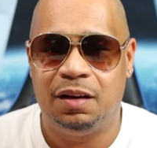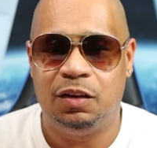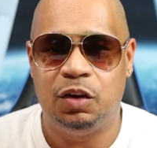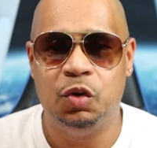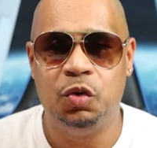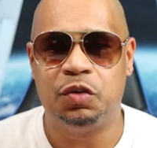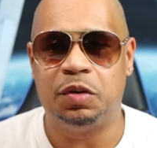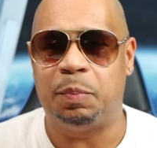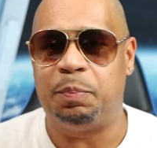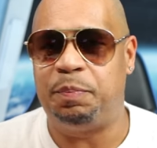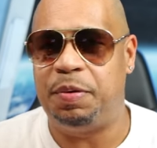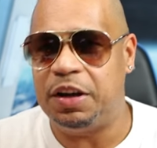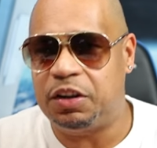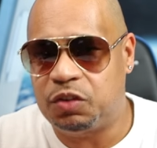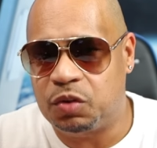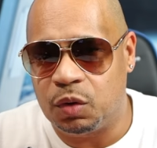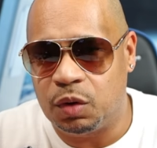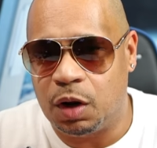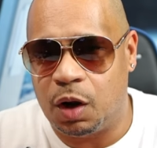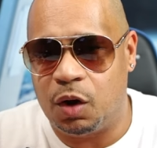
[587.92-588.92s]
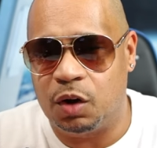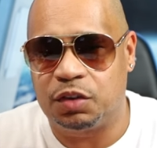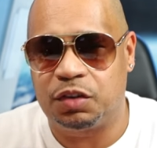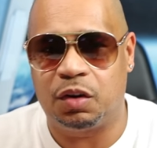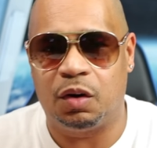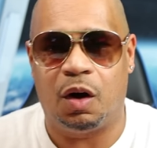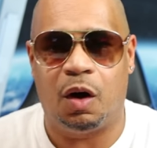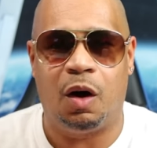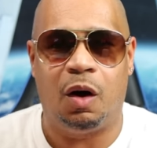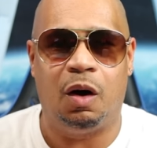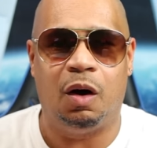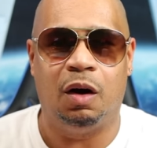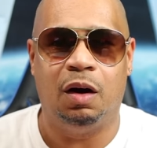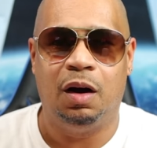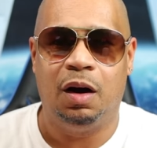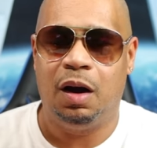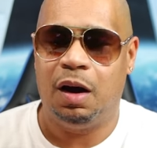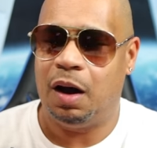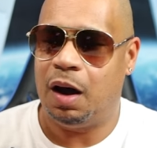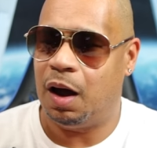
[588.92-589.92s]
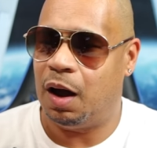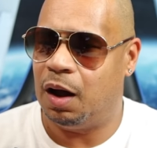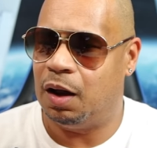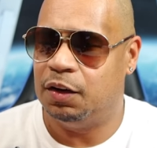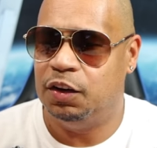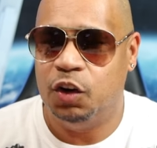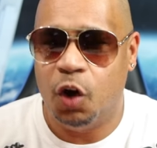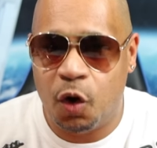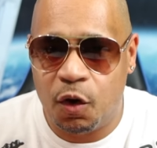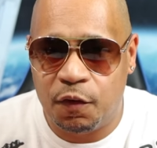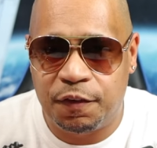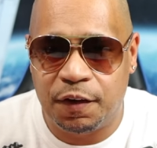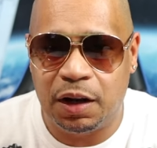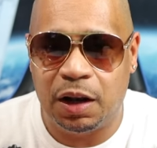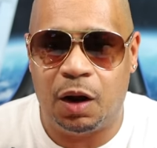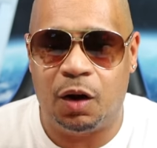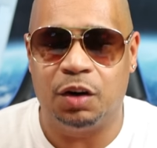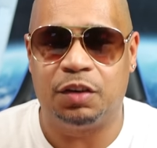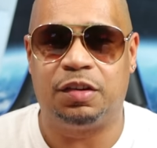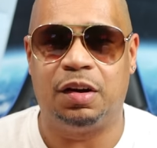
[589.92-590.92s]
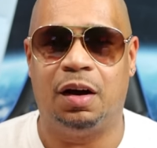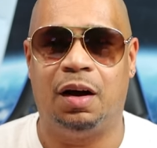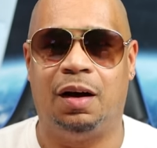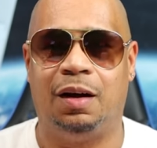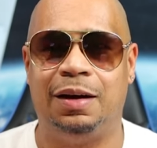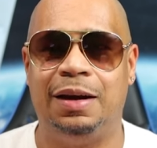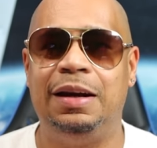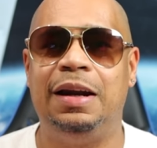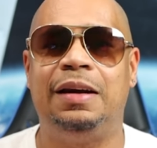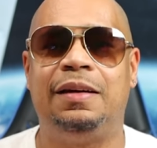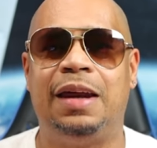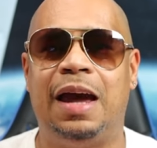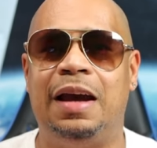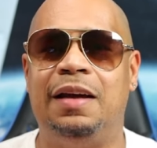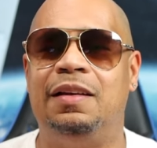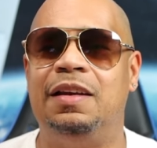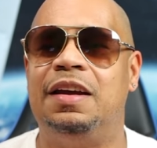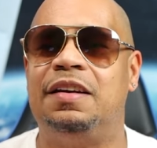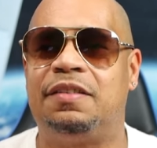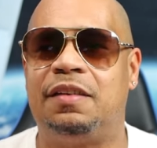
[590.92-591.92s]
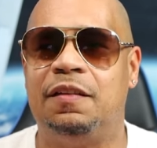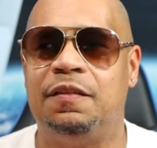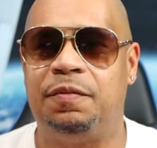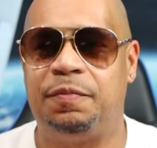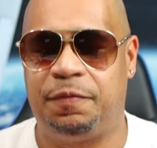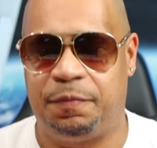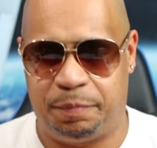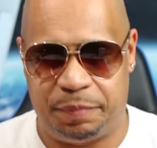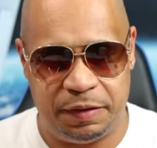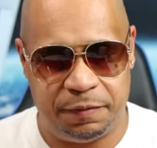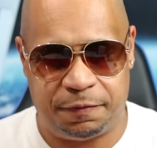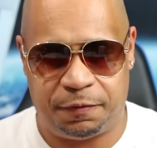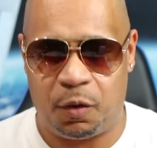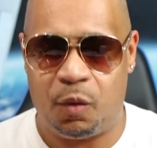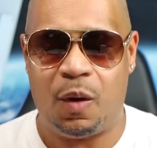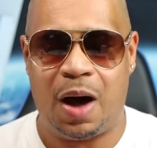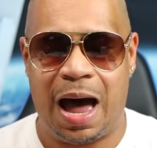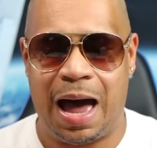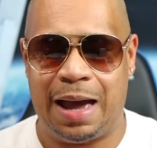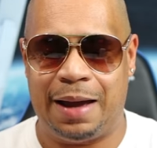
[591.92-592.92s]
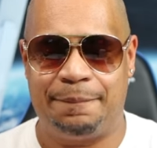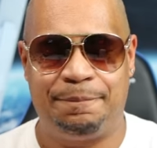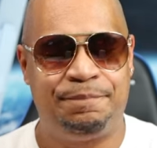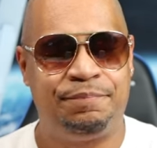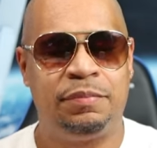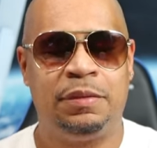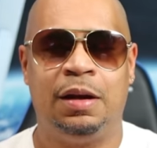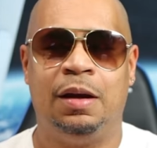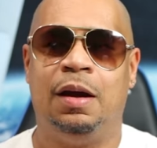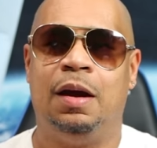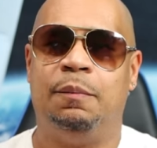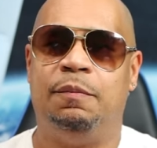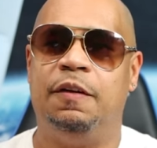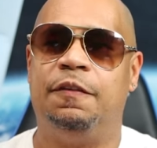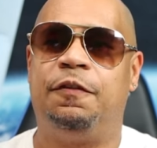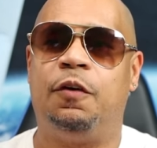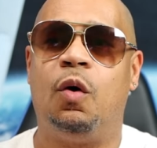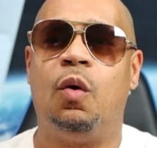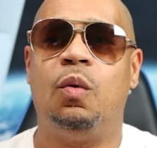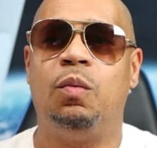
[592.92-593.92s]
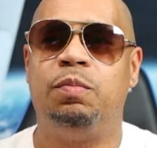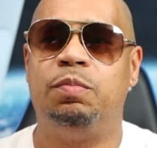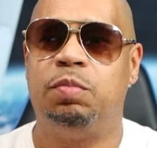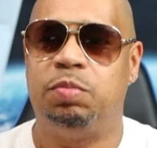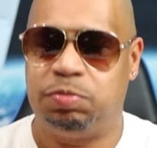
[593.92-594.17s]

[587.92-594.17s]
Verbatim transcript: Use a Pixel launcher or uh, Nova launcher or anything. Listen, before I, before,